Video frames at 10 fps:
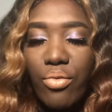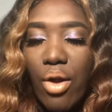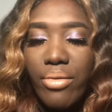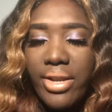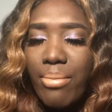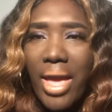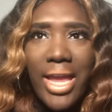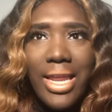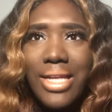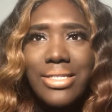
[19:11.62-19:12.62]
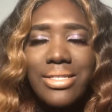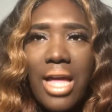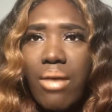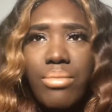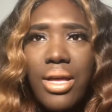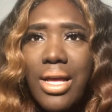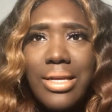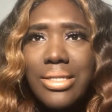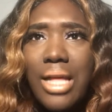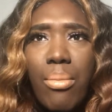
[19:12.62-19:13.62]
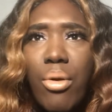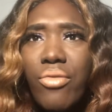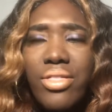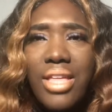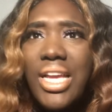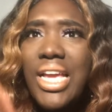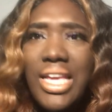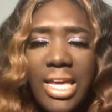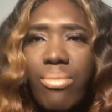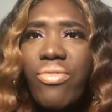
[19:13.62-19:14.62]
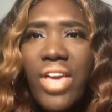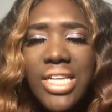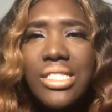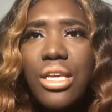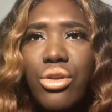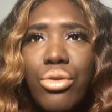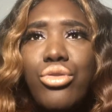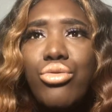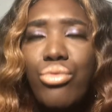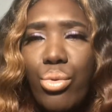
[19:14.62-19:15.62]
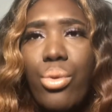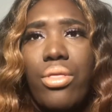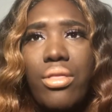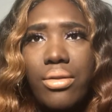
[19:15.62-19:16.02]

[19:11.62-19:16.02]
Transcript: already made it. Stop overthinking. Keep facing your true north.